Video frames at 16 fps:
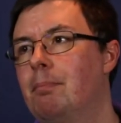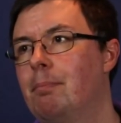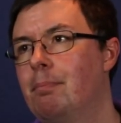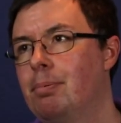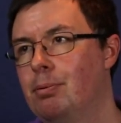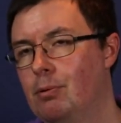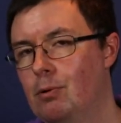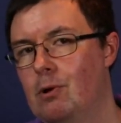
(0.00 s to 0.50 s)

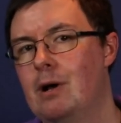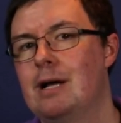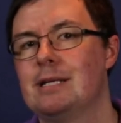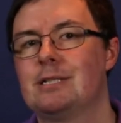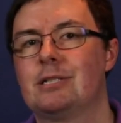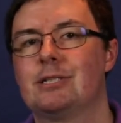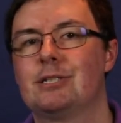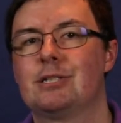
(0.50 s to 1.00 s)

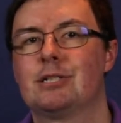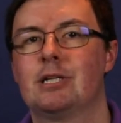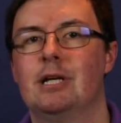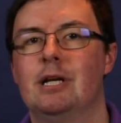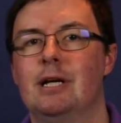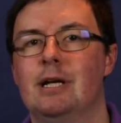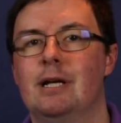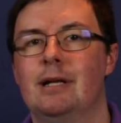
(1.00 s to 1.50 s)
plus
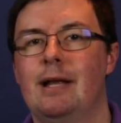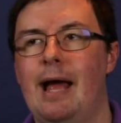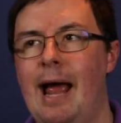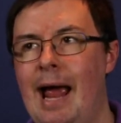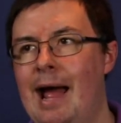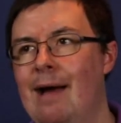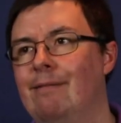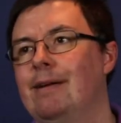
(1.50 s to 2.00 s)

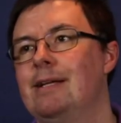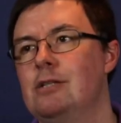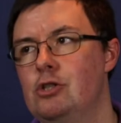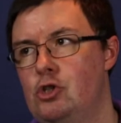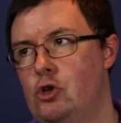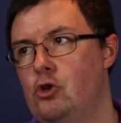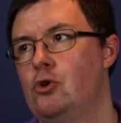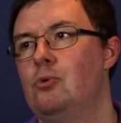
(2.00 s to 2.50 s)
having
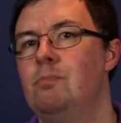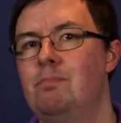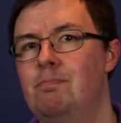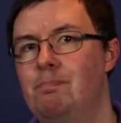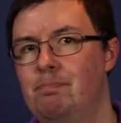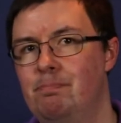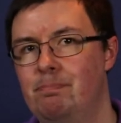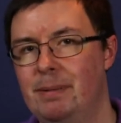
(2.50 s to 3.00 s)
to
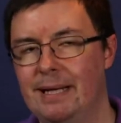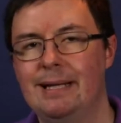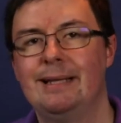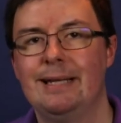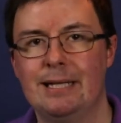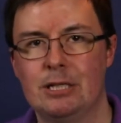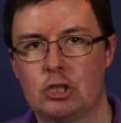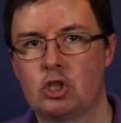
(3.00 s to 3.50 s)
be
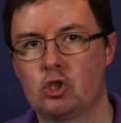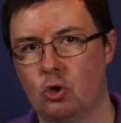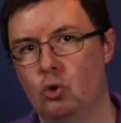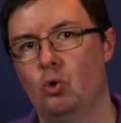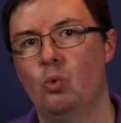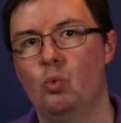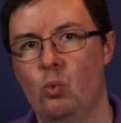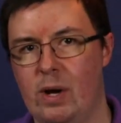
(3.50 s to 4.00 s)
the
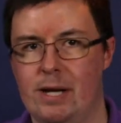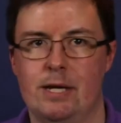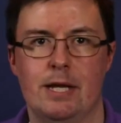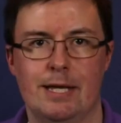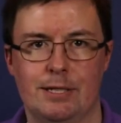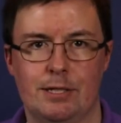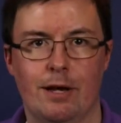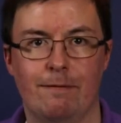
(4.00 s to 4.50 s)
sole
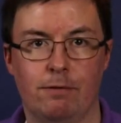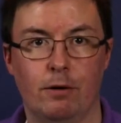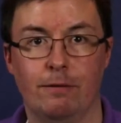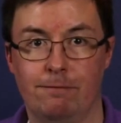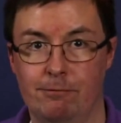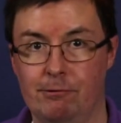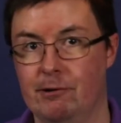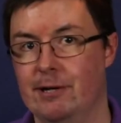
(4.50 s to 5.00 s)
witness of her
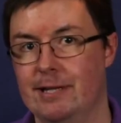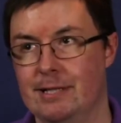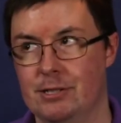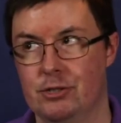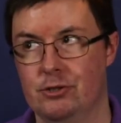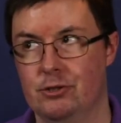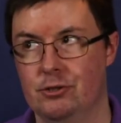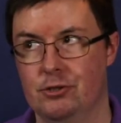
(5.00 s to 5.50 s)

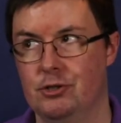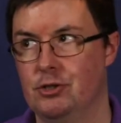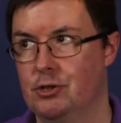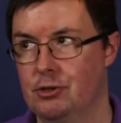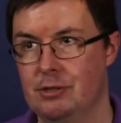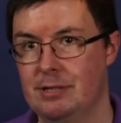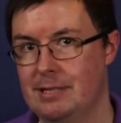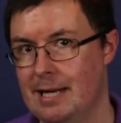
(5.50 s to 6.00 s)

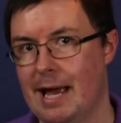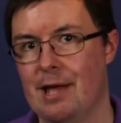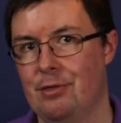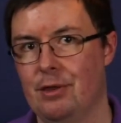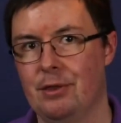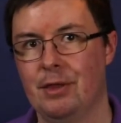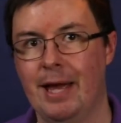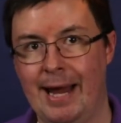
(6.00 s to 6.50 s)
friend's
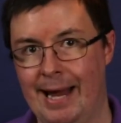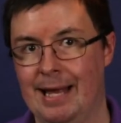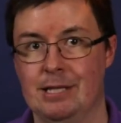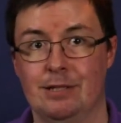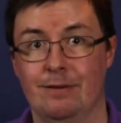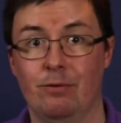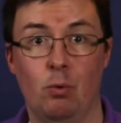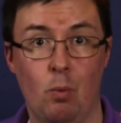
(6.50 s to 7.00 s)
death at the
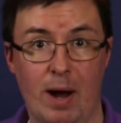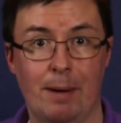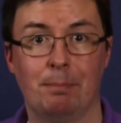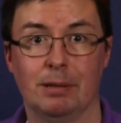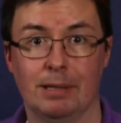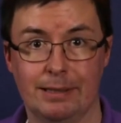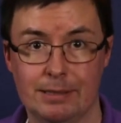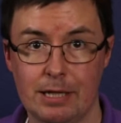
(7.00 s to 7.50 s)
hands of a white
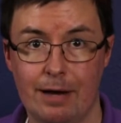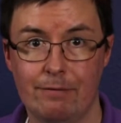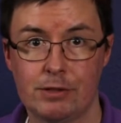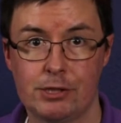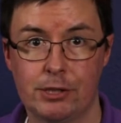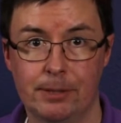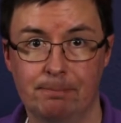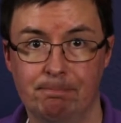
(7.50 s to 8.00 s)
police
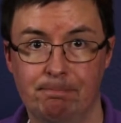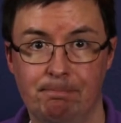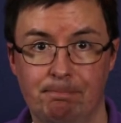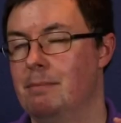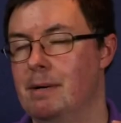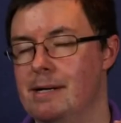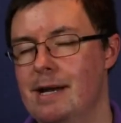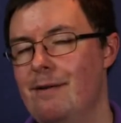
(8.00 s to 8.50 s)
officer.
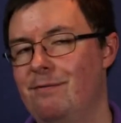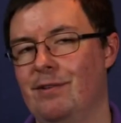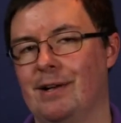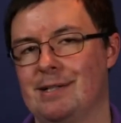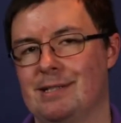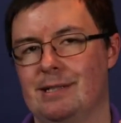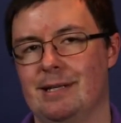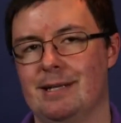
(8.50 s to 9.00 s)
My
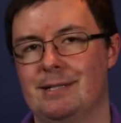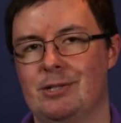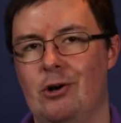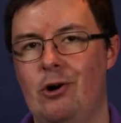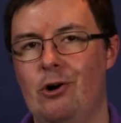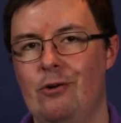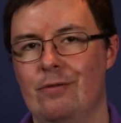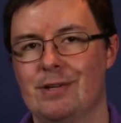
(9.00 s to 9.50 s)
Netflix list
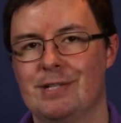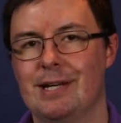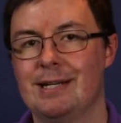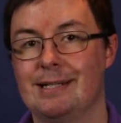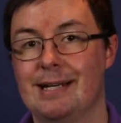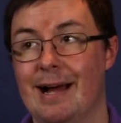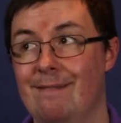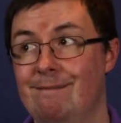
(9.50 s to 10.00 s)
all of a
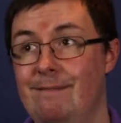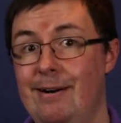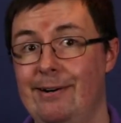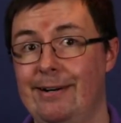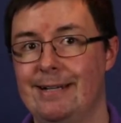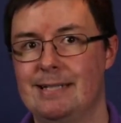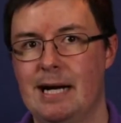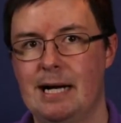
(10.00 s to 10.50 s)
sudden got
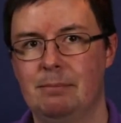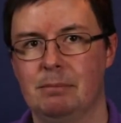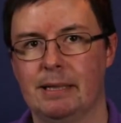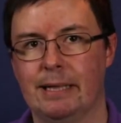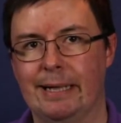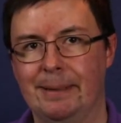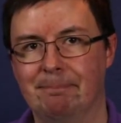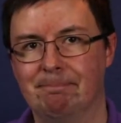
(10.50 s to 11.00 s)
very
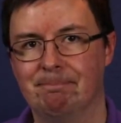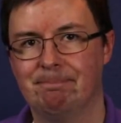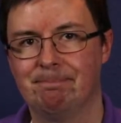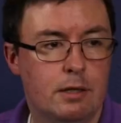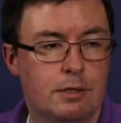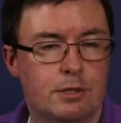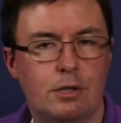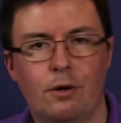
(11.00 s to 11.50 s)
timely.
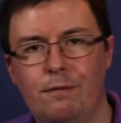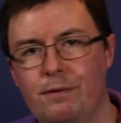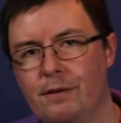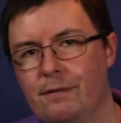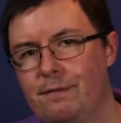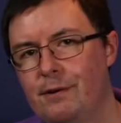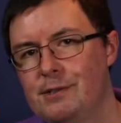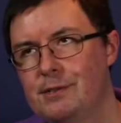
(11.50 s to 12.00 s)
So for the
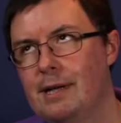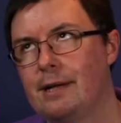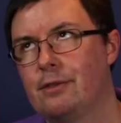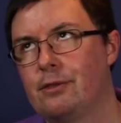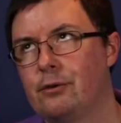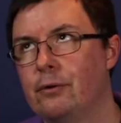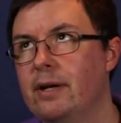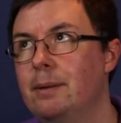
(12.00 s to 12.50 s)
first
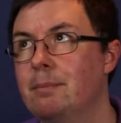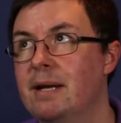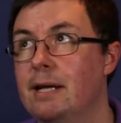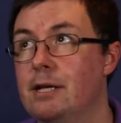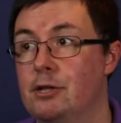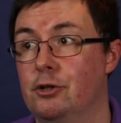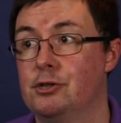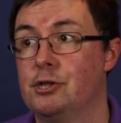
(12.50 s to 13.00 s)
30
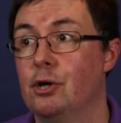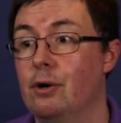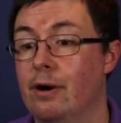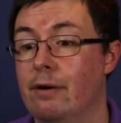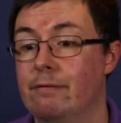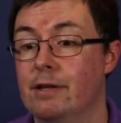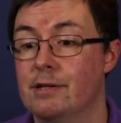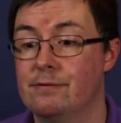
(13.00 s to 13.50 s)
minutes or so
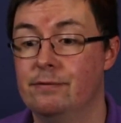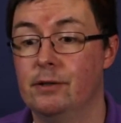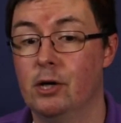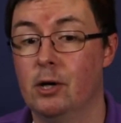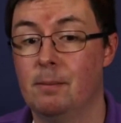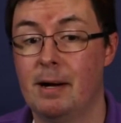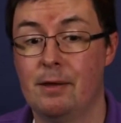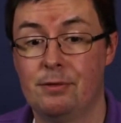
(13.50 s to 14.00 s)
of this
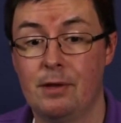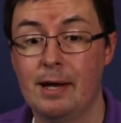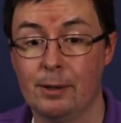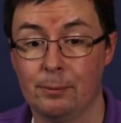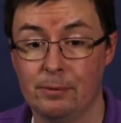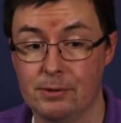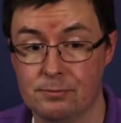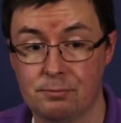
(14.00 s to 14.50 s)
film, I thought
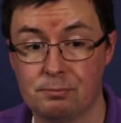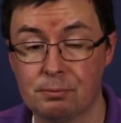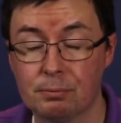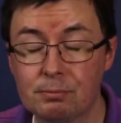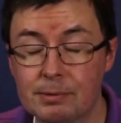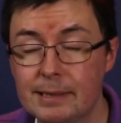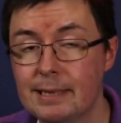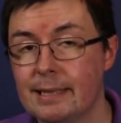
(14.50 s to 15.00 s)
it was
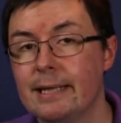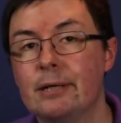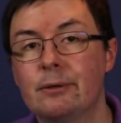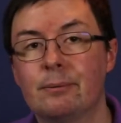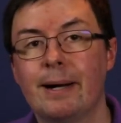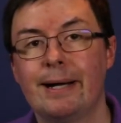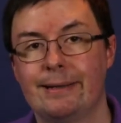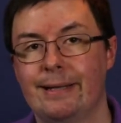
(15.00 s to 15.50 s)
really
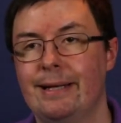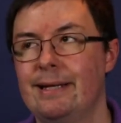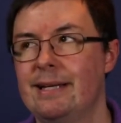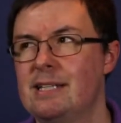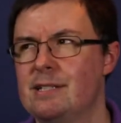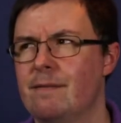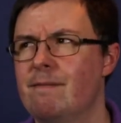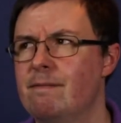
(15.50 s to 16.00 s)
great. They
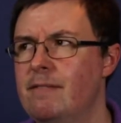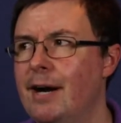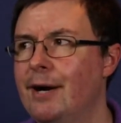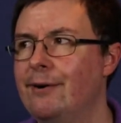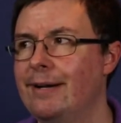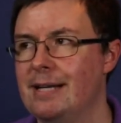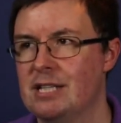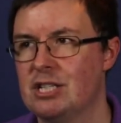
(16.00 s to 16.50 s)
did some
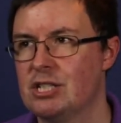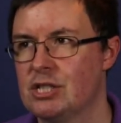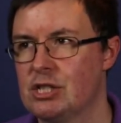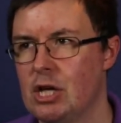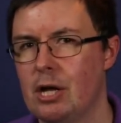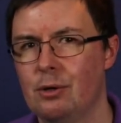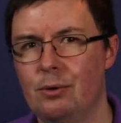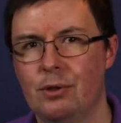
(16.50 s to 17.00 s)
very
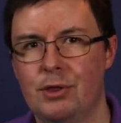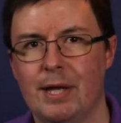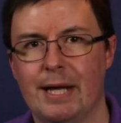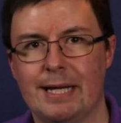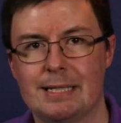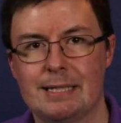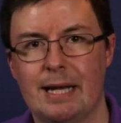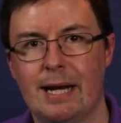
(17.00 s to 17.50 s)
subtle
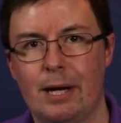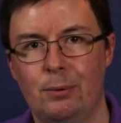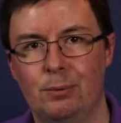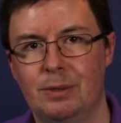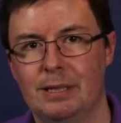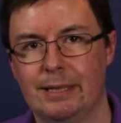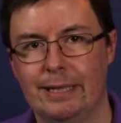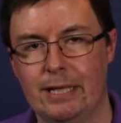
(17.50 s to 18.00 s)
things that I really